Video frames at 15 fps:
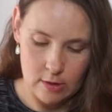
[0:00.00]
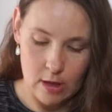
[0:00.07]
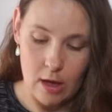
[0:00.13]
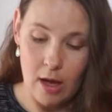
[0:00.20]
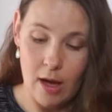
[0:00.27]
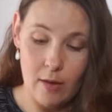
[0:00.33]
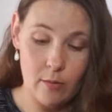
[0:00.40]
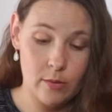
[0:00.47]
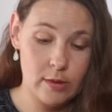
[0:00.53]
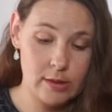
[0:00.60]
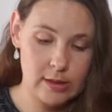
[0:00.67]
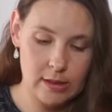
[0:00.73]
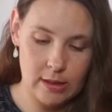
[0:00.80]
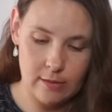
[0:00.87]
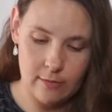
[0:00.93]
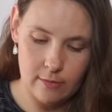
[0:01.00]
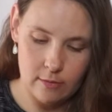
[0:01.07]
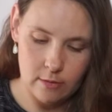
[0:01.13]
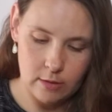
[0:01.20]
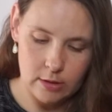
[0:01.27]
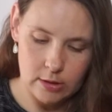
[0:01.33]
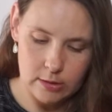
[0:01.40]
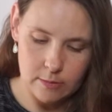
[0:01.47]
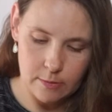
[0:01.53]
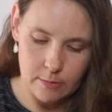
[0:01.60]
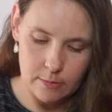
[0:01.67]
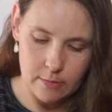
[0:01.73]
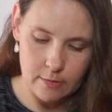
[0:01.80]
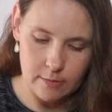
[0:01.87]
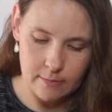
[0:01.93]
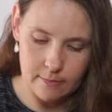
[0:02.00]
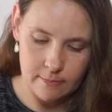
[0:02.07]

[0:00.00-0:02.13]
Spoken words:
I want to see if it really is purple.